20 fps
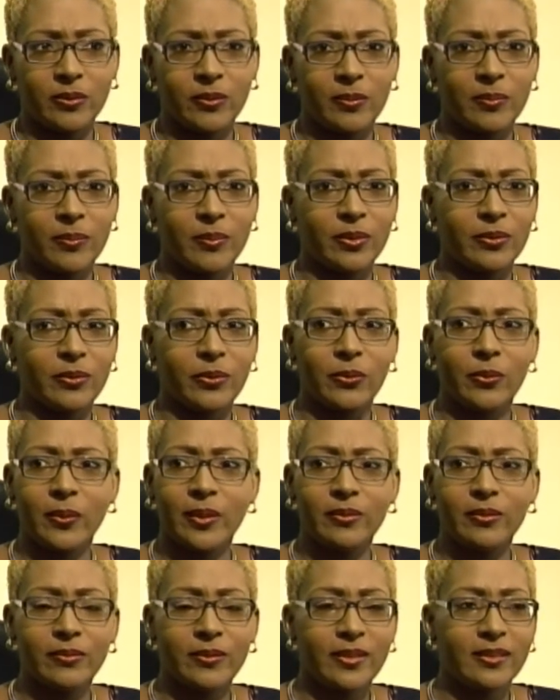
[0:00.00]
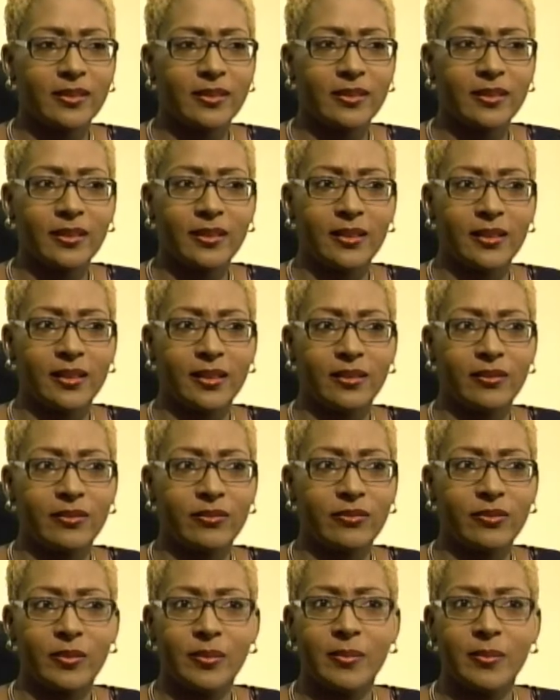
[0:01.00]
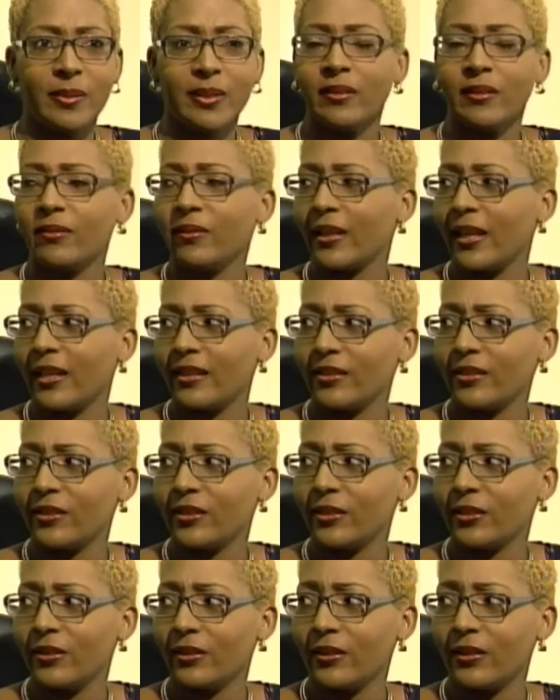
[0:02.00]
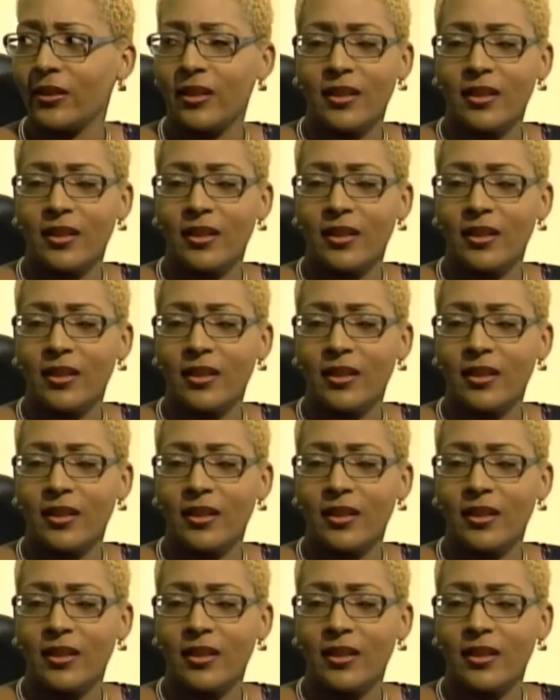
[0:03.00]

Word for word: But quite recently, like from the middle of last year,